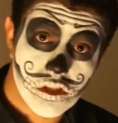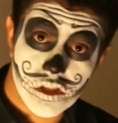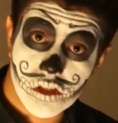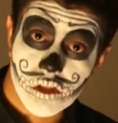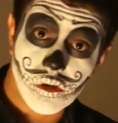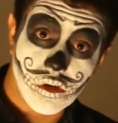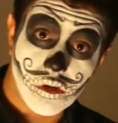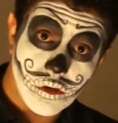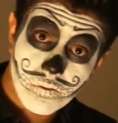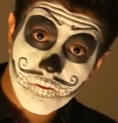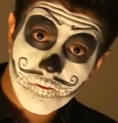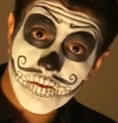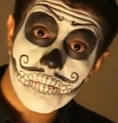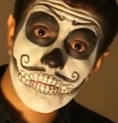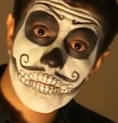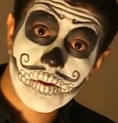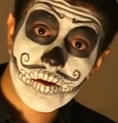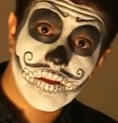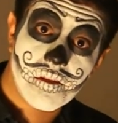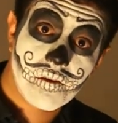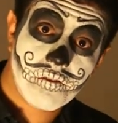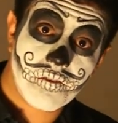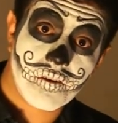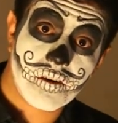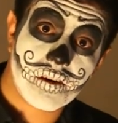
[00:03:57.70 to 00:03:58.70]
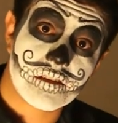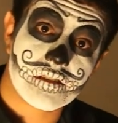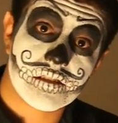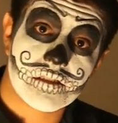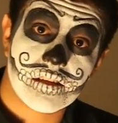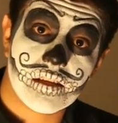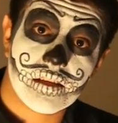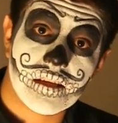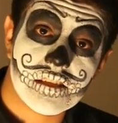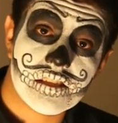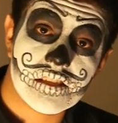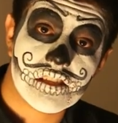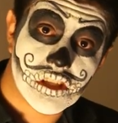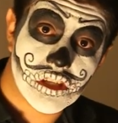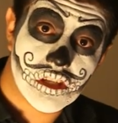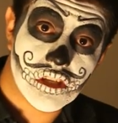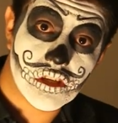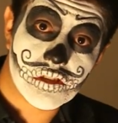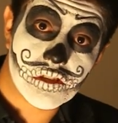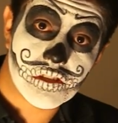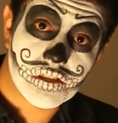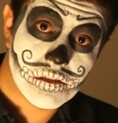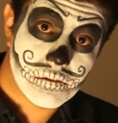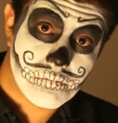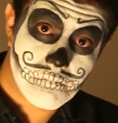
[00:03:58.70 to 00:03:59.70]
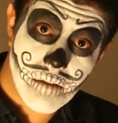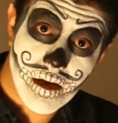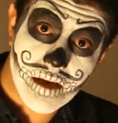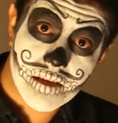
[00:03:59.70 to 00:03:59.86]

So November the 1st is used in